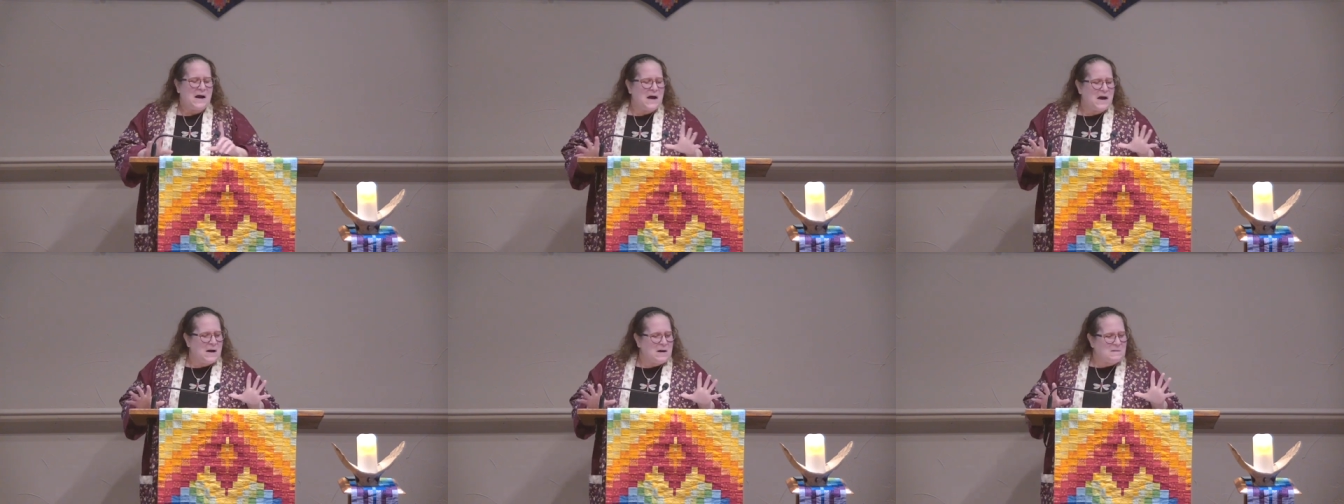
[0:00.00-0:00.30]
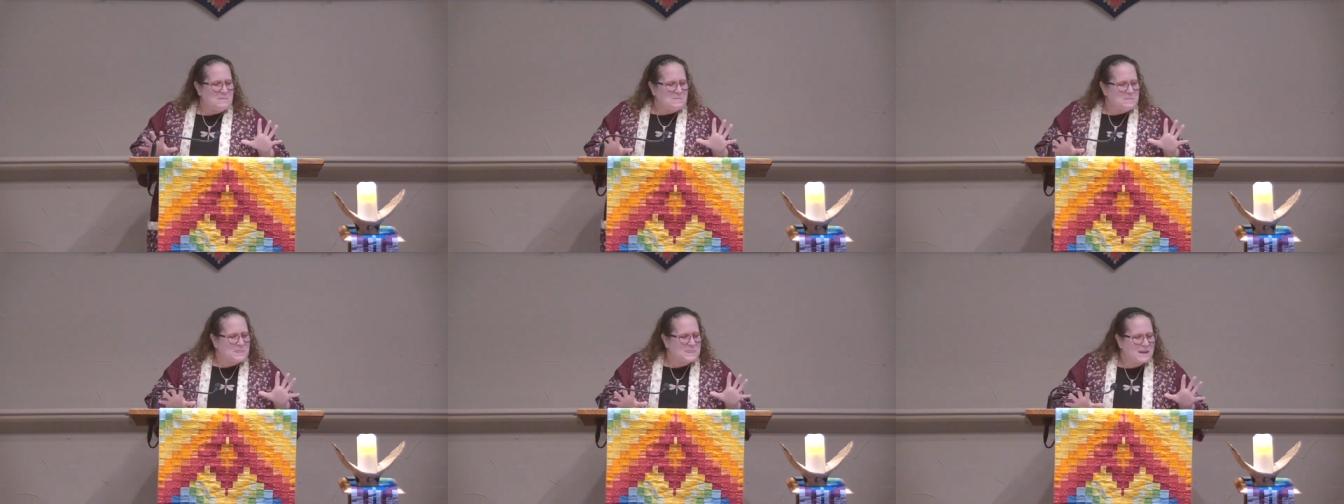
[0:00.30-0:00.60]

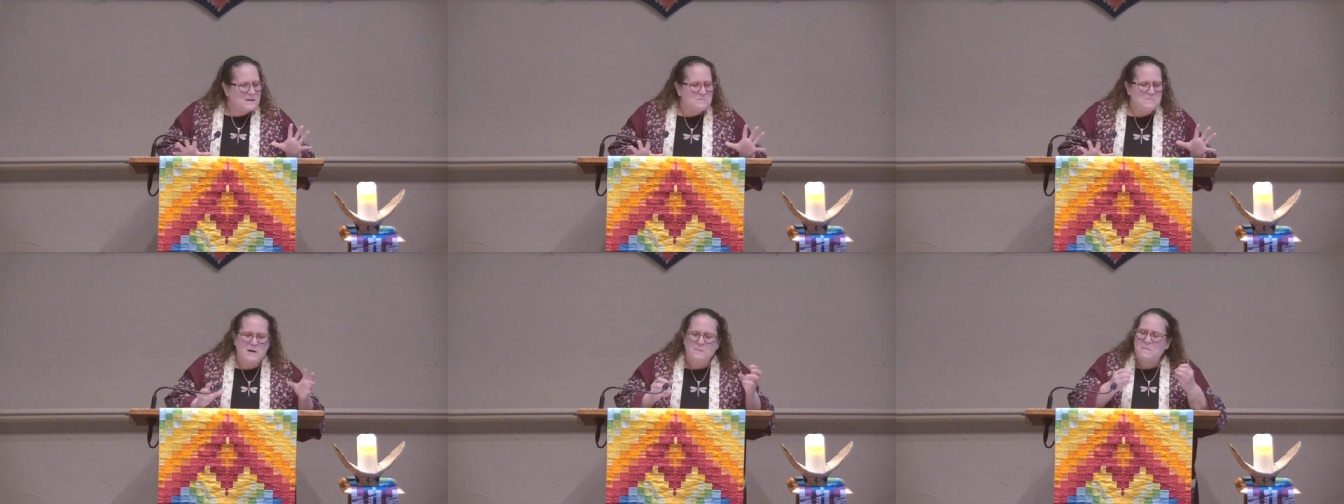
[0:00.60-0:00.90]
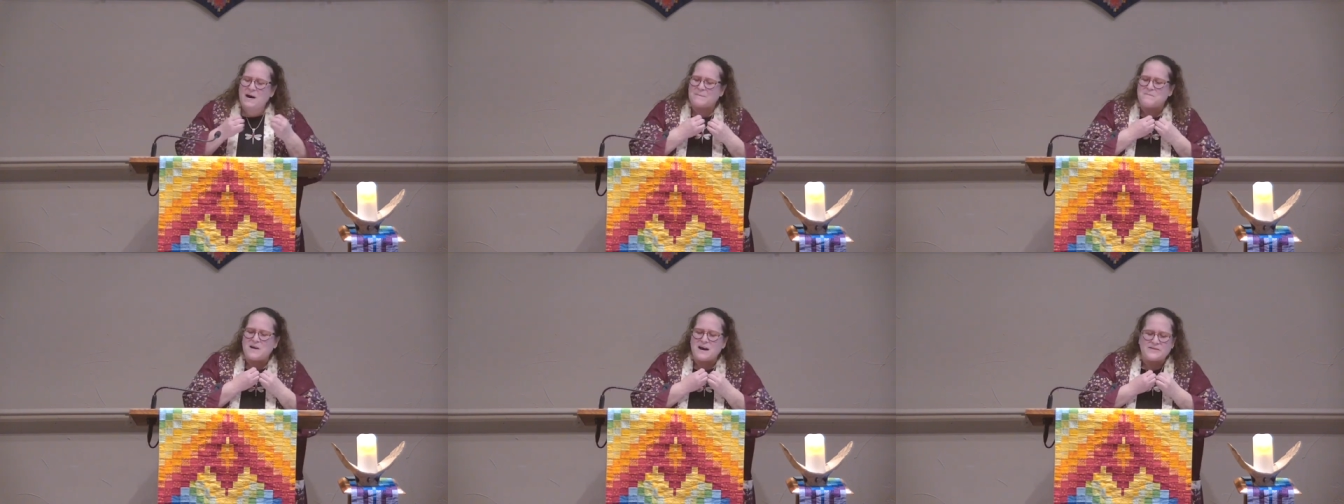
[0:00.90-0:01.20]

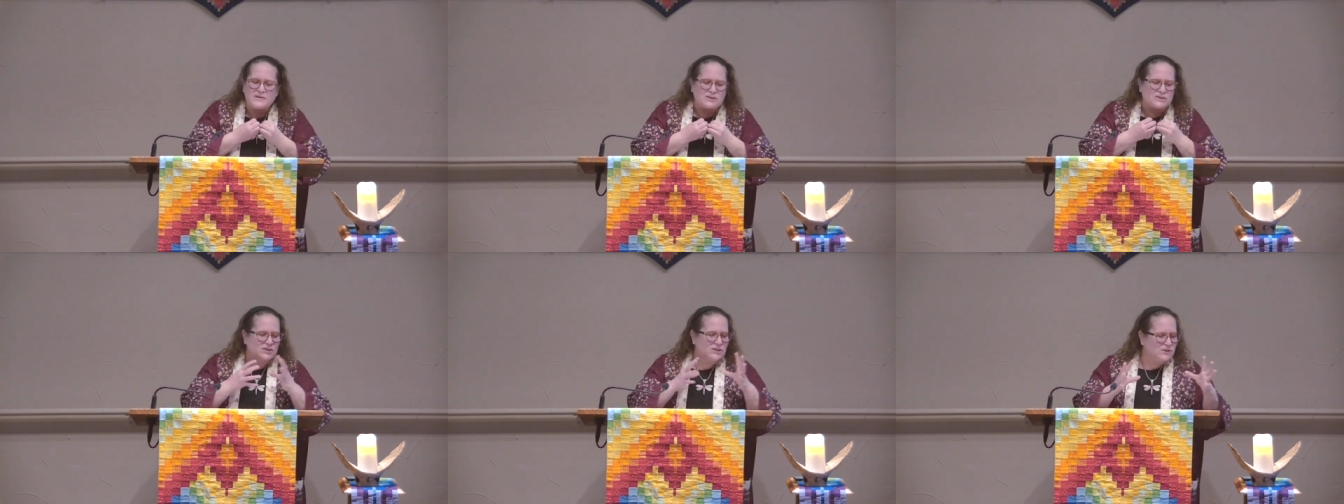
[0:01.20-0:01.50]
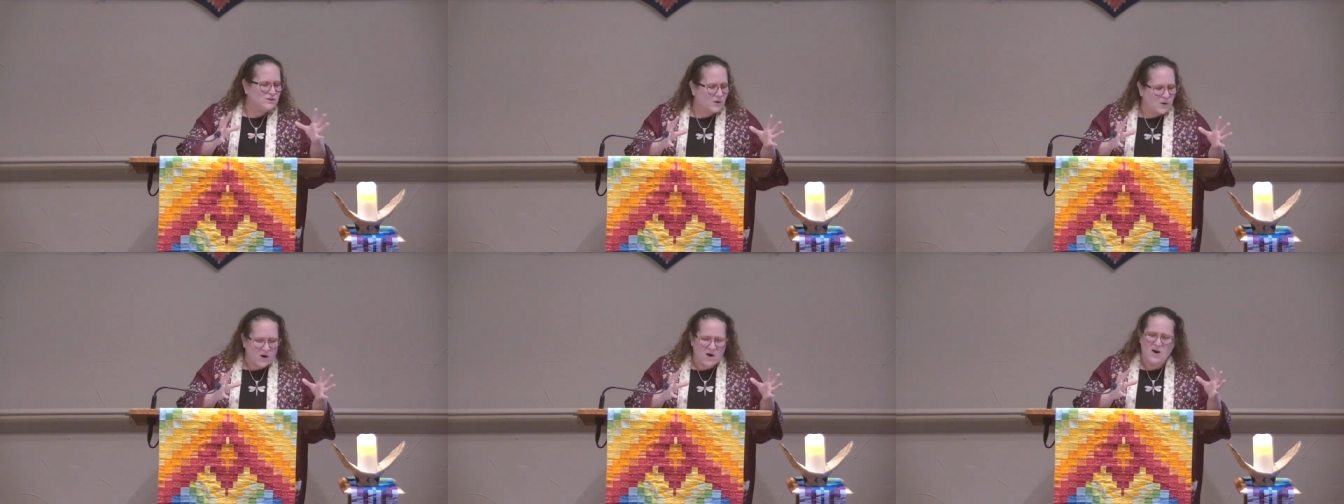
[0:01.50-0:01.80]
But my mother's
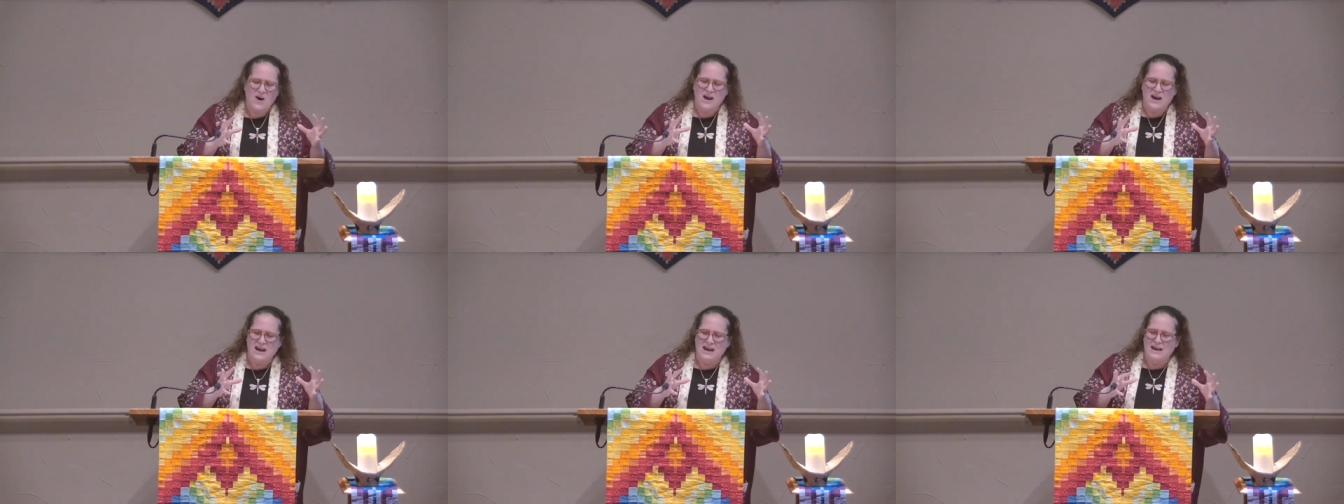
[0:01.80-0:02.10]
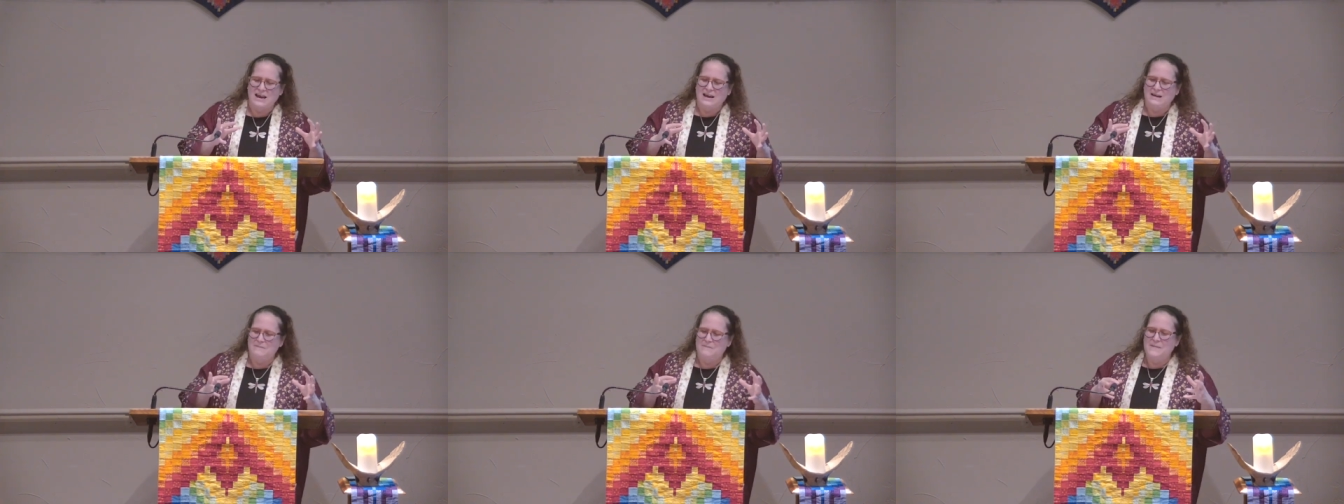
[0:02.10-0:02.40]

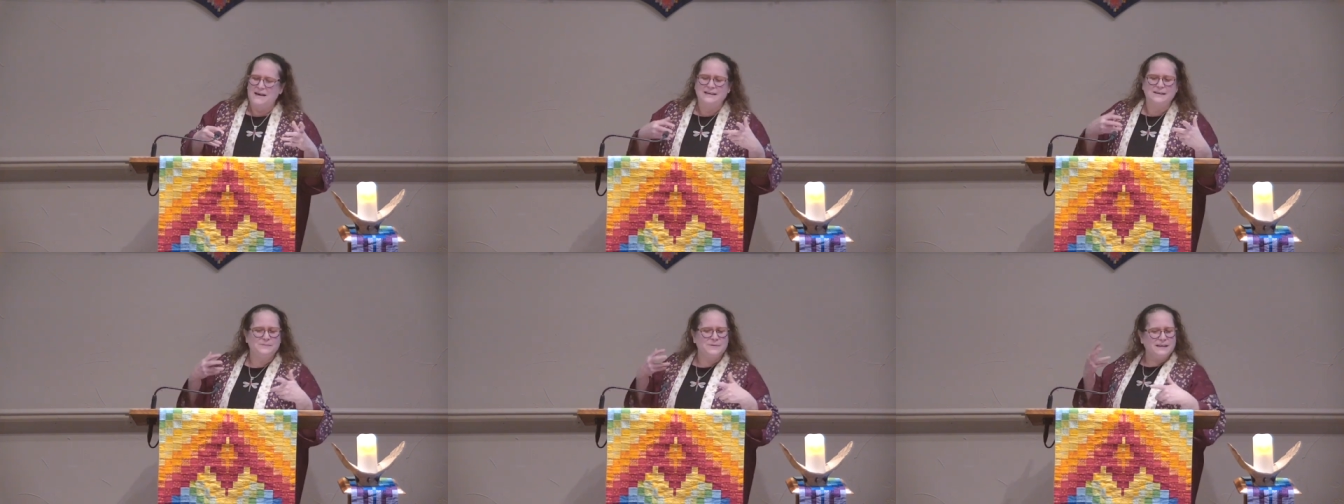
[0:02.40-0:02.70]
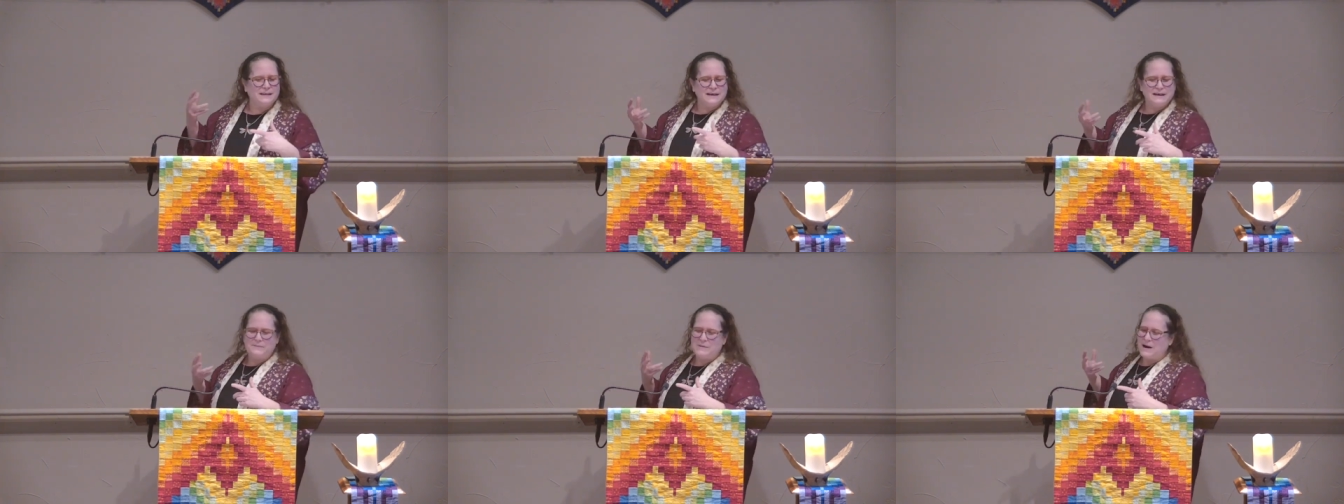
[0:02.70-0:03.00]
story makes
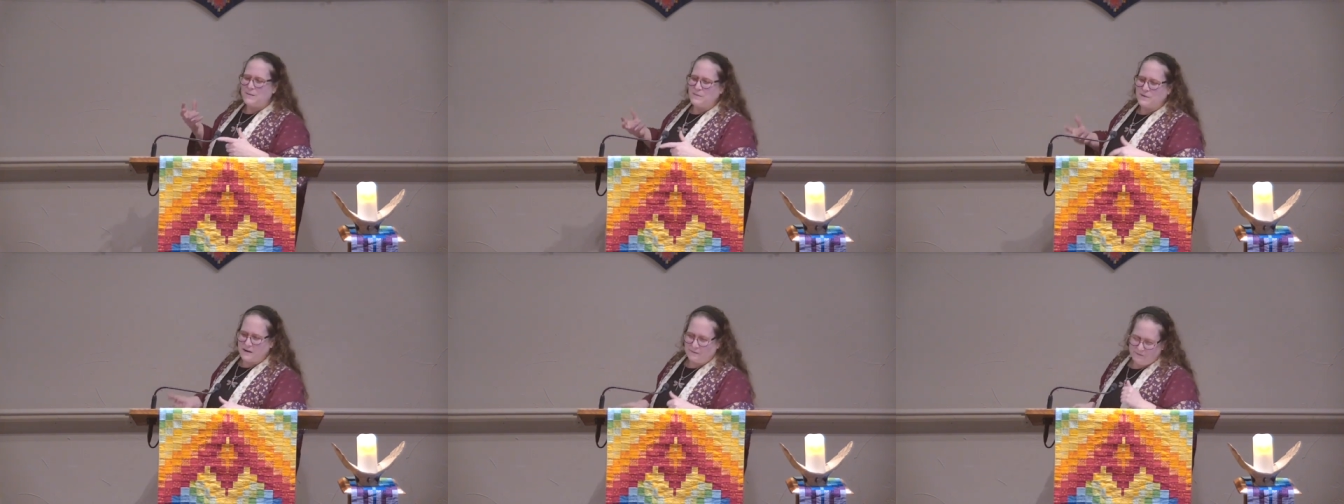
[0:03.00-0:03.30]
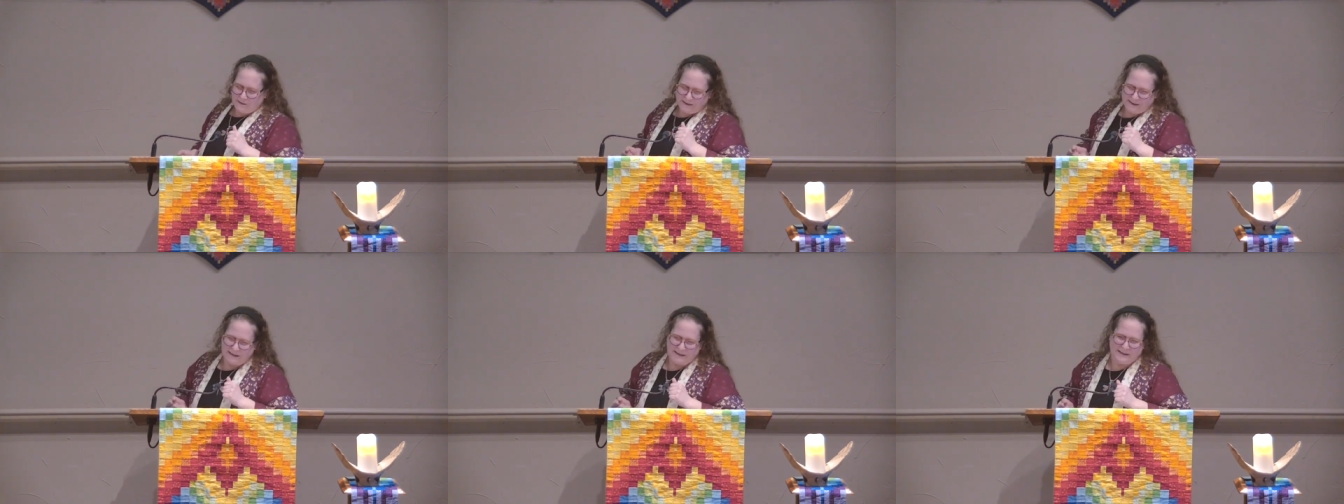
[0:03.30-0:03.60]
me think about
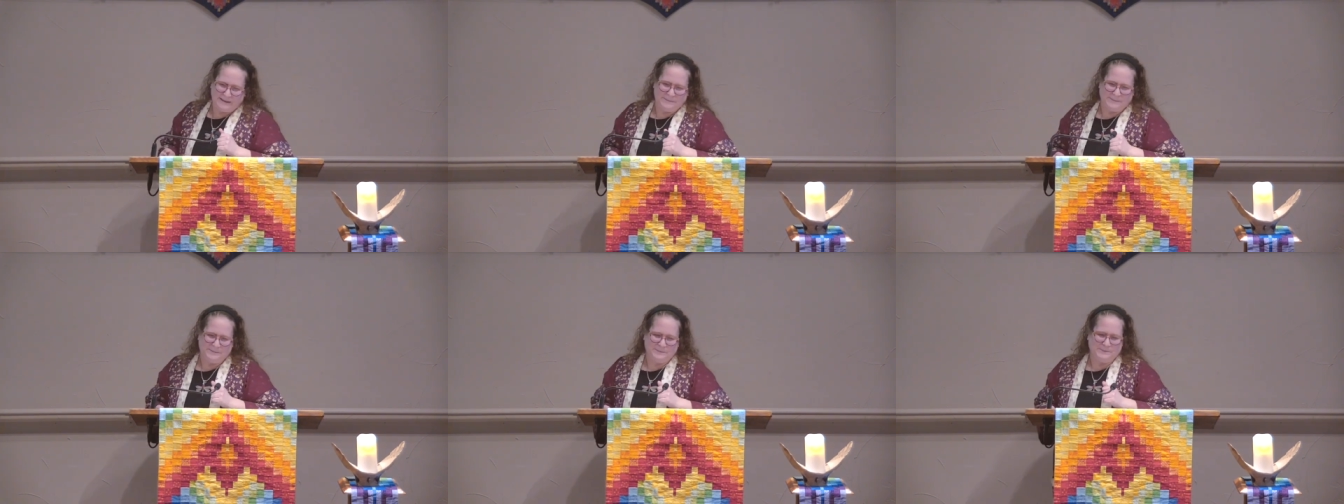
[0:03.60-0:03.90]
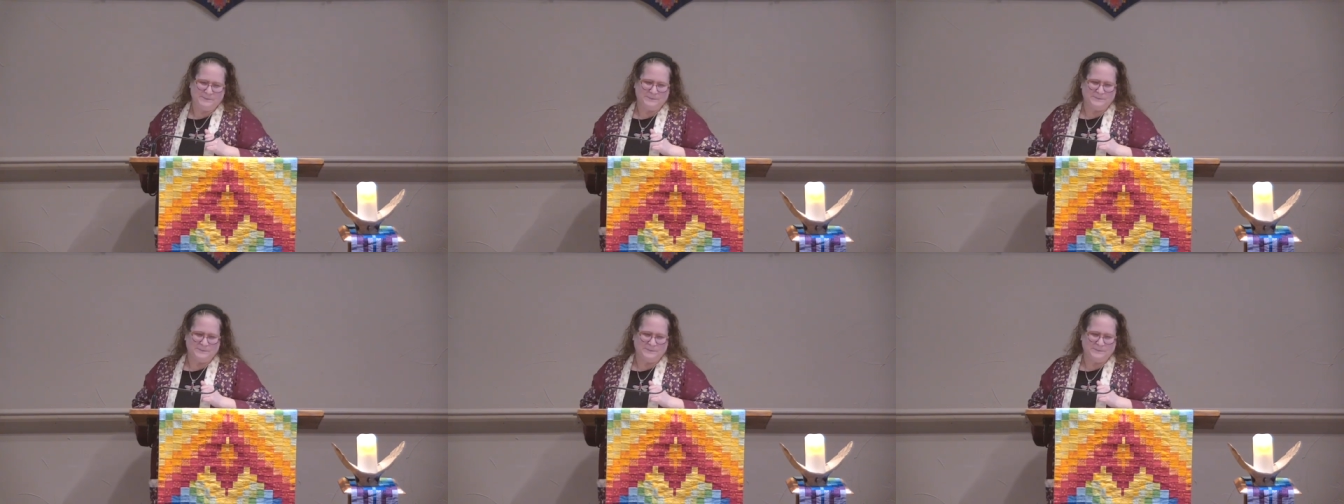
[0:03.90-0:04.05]
privilege.